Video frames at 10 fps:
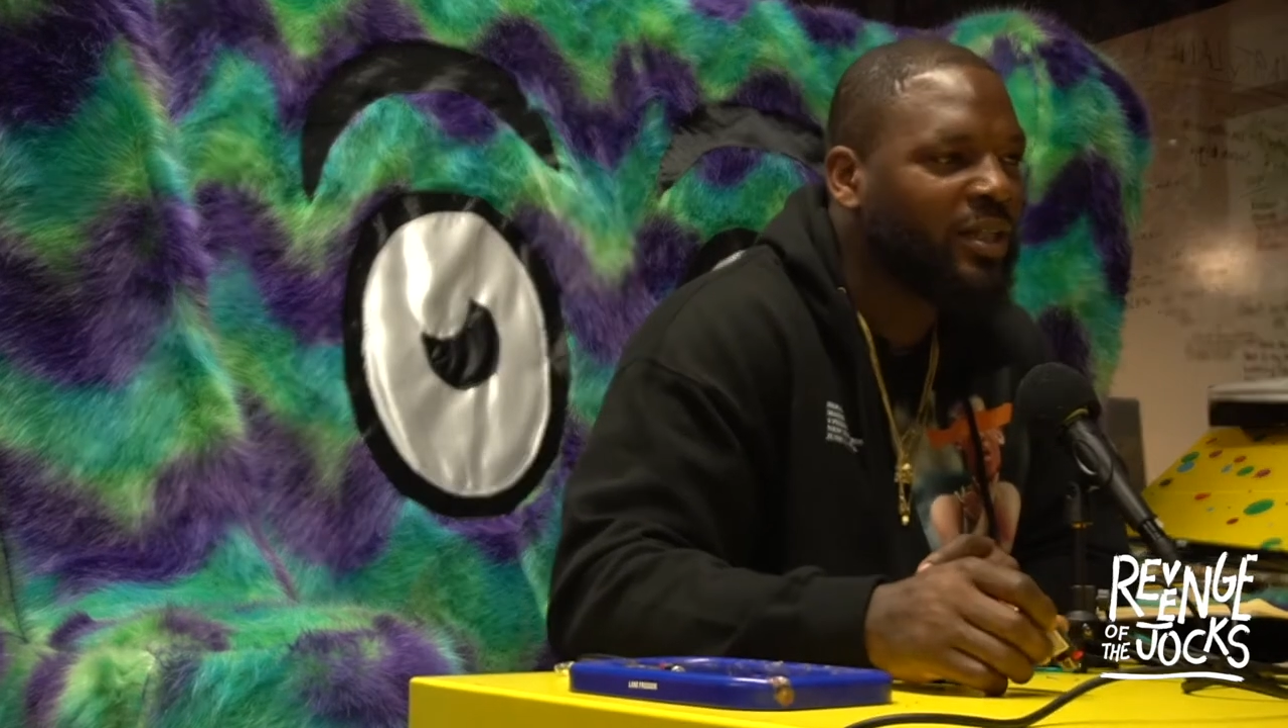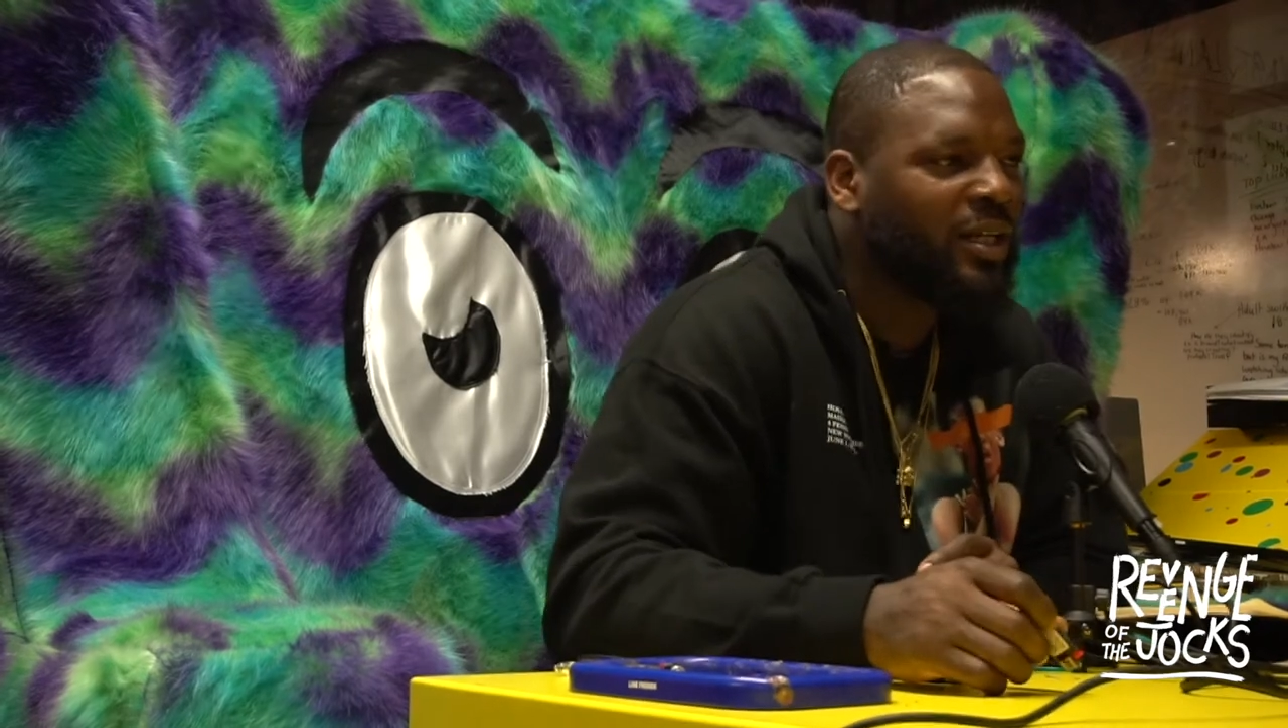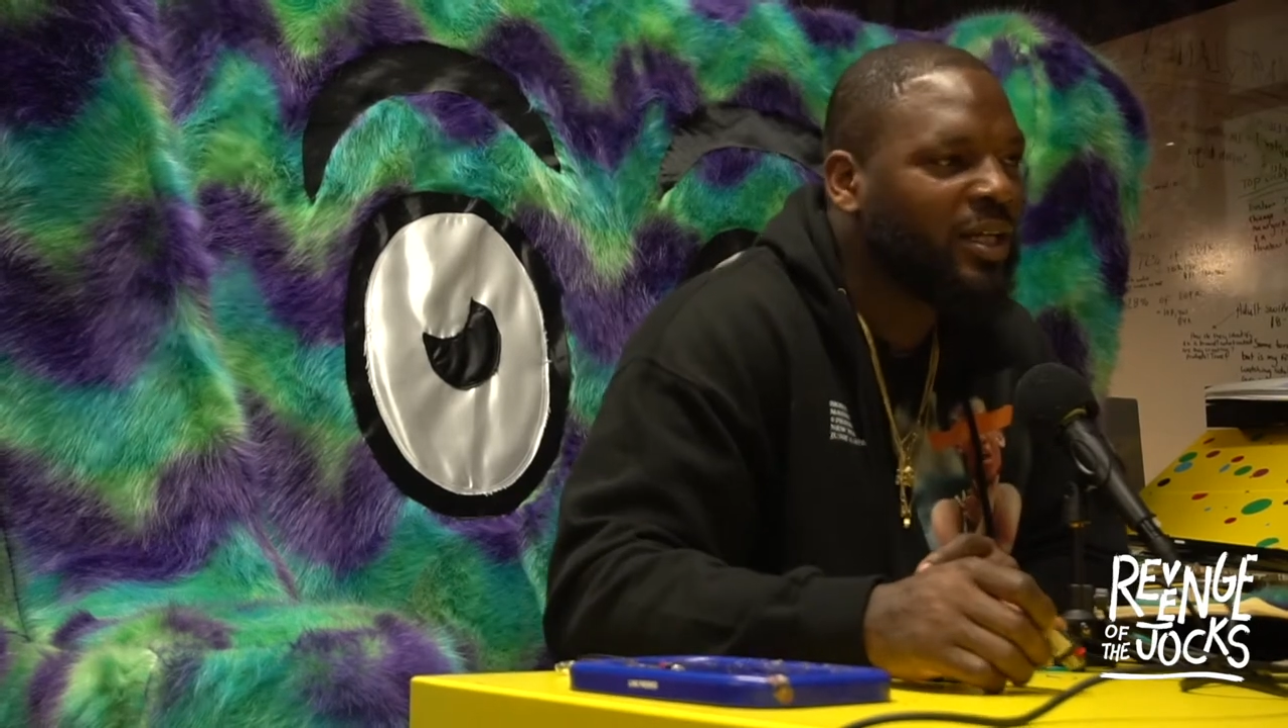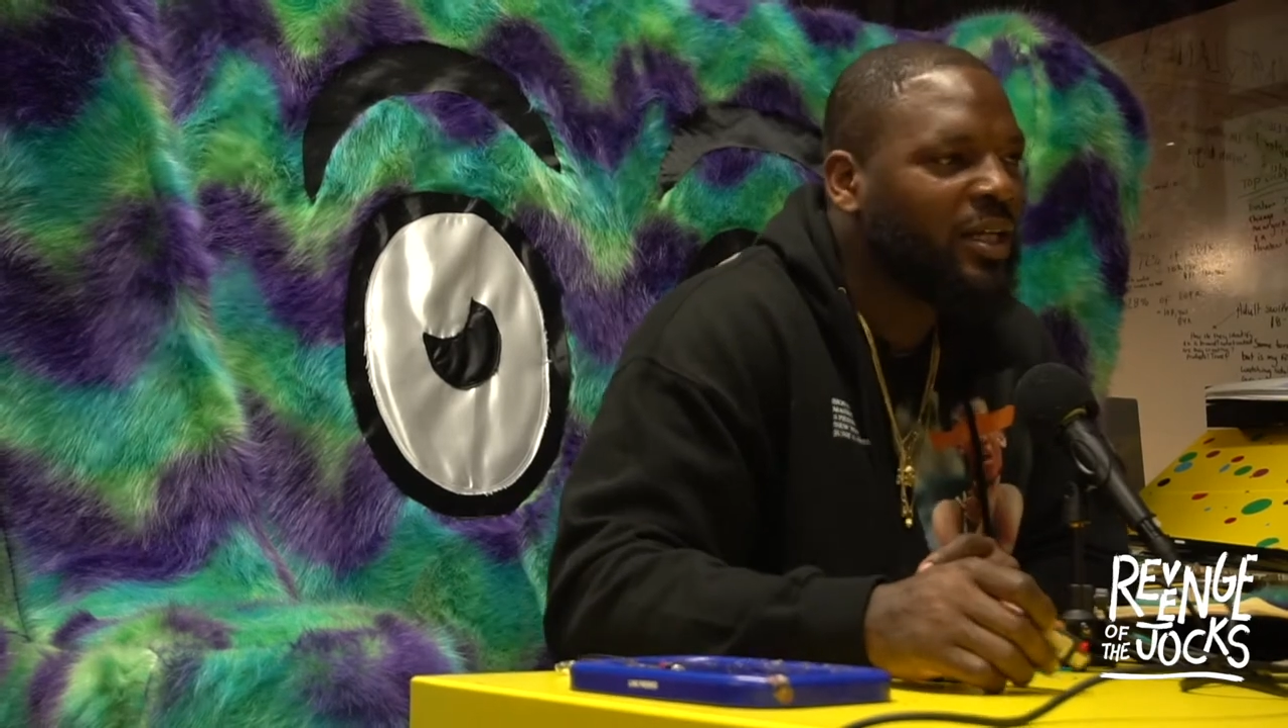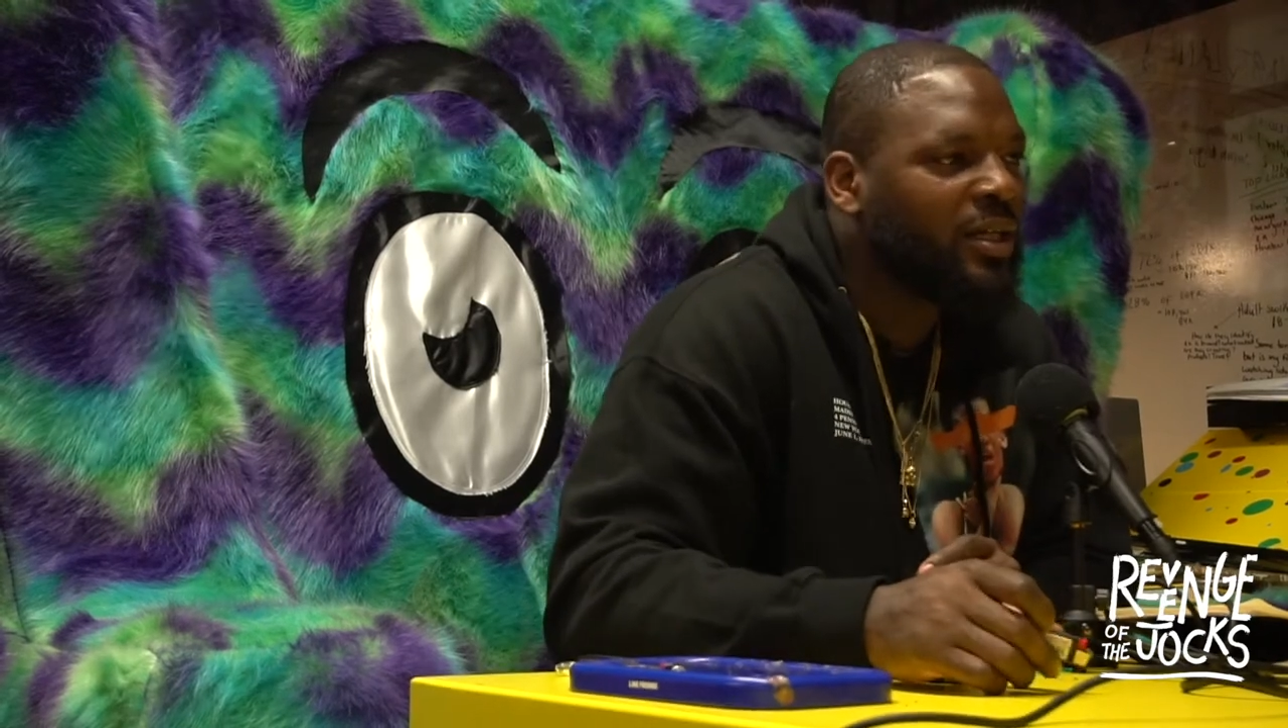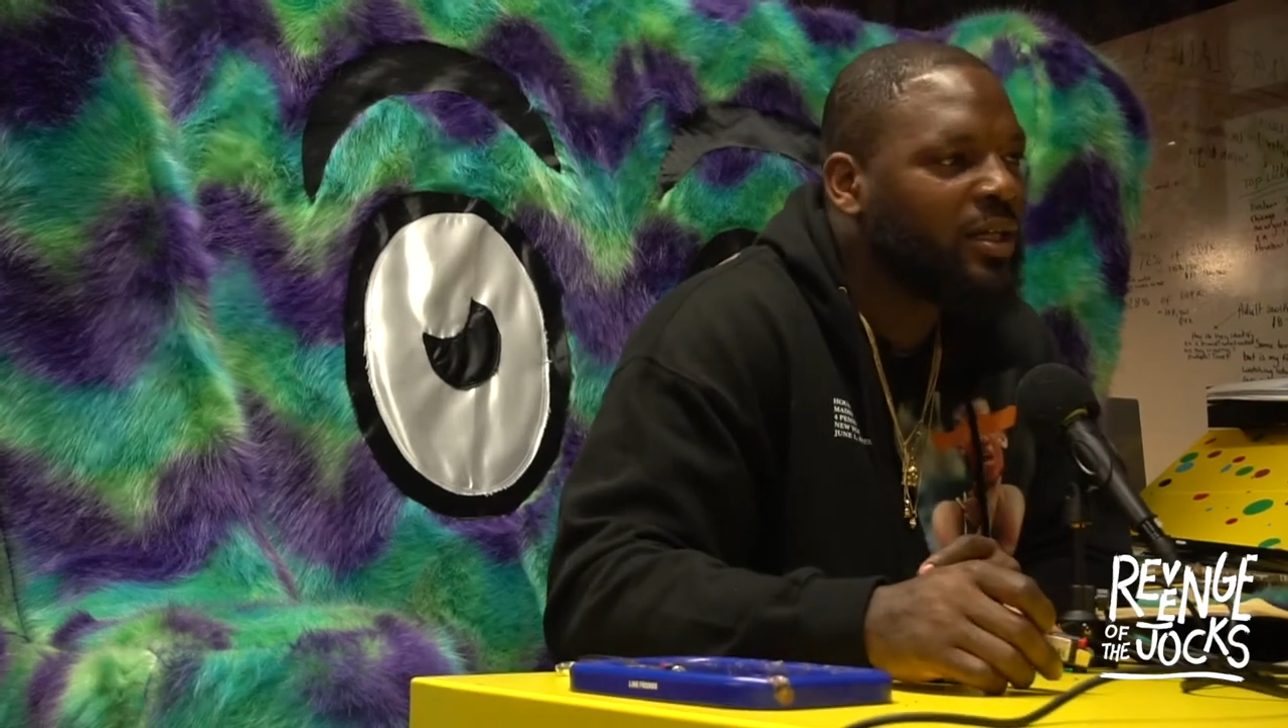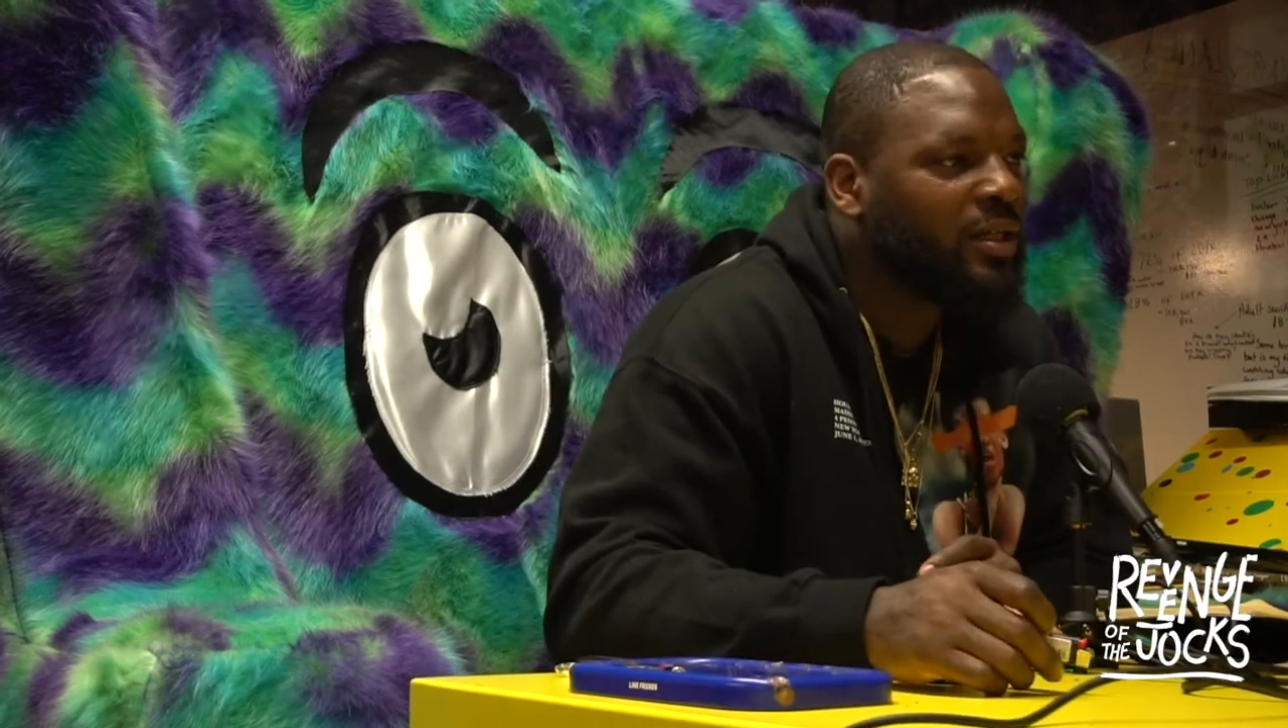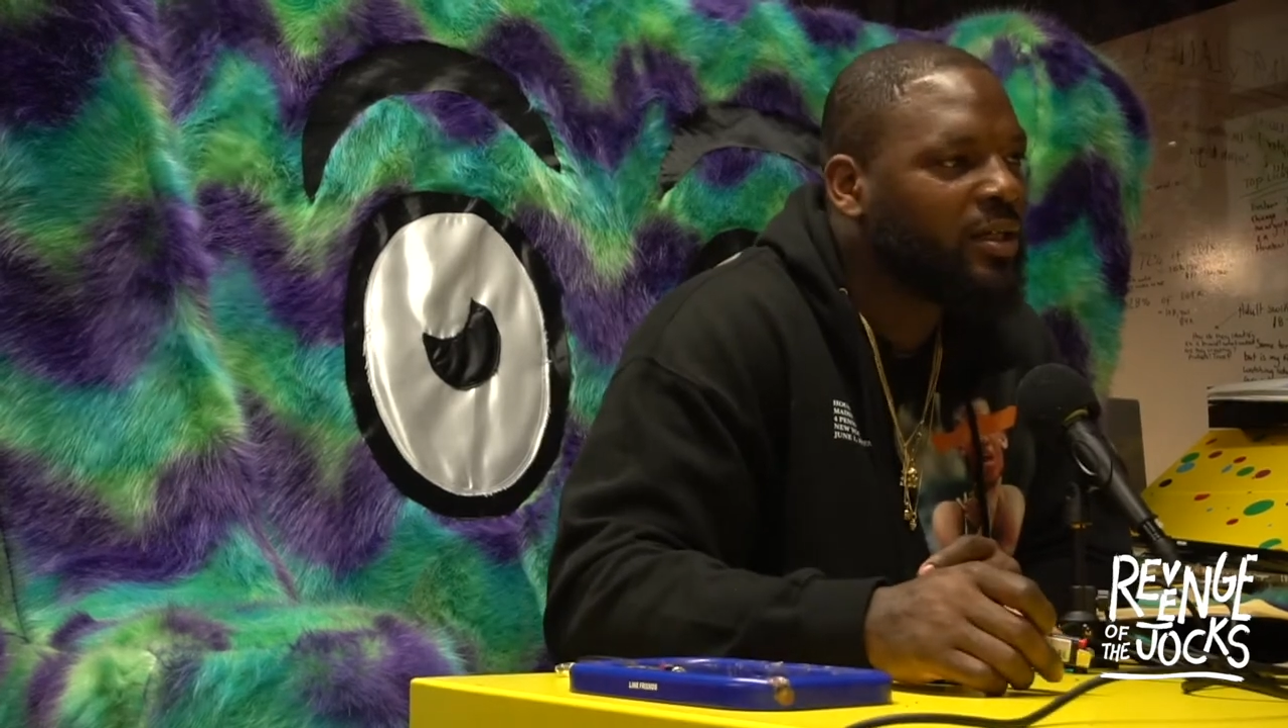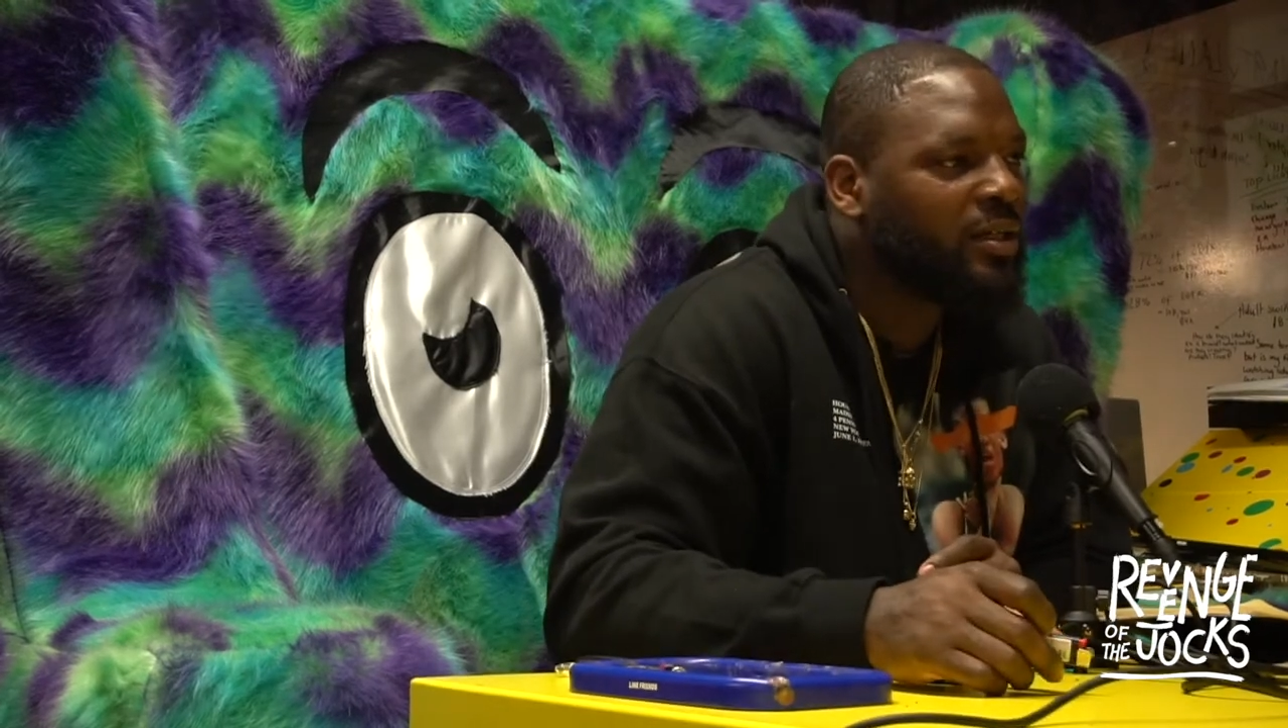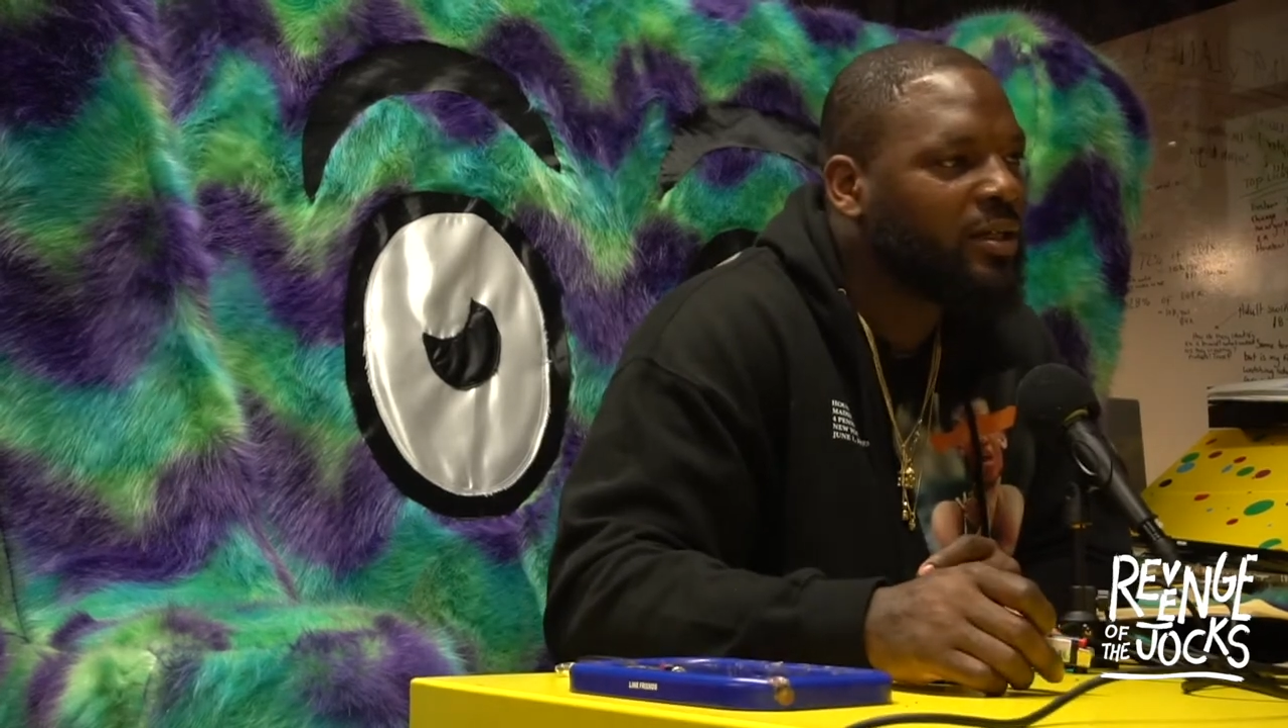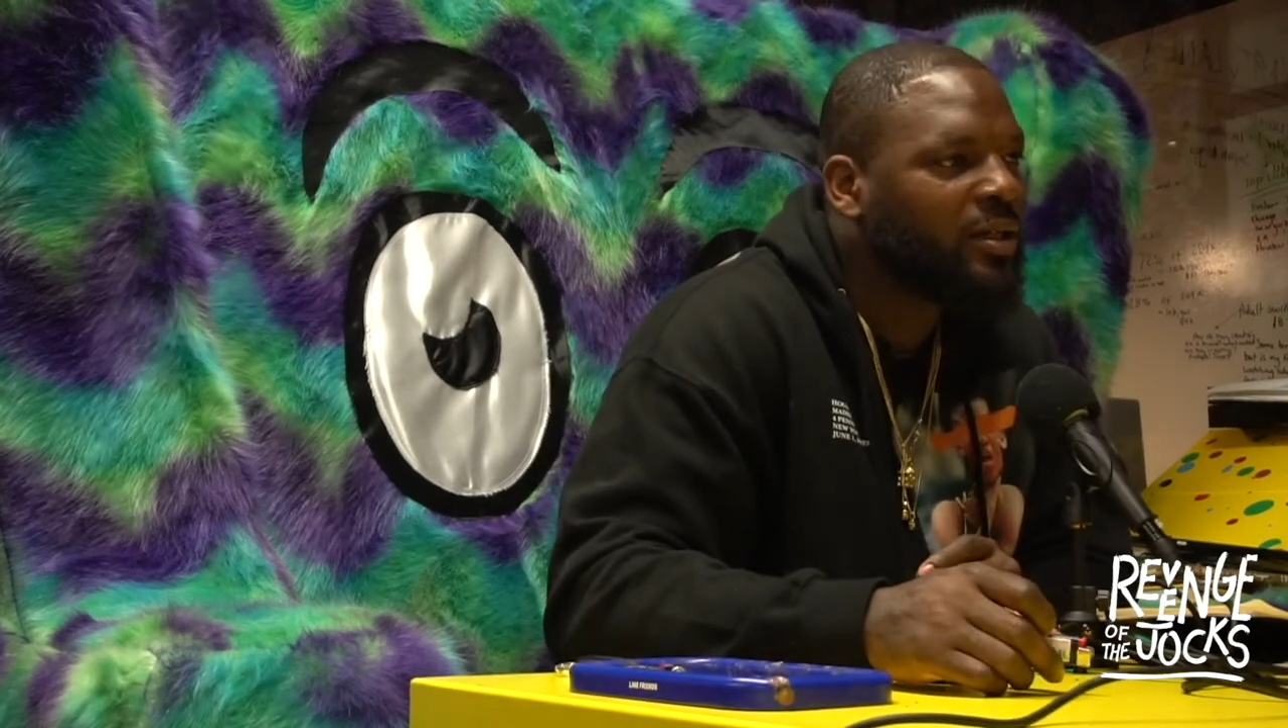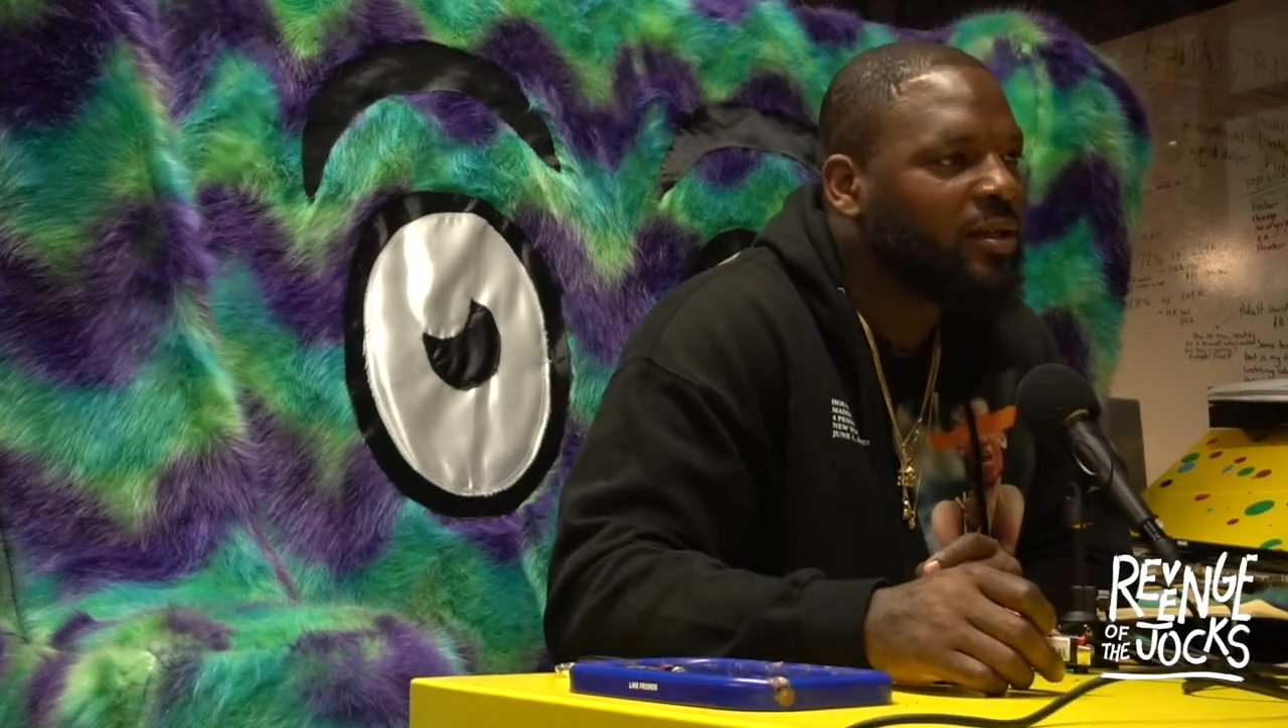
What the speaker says: like the motherland?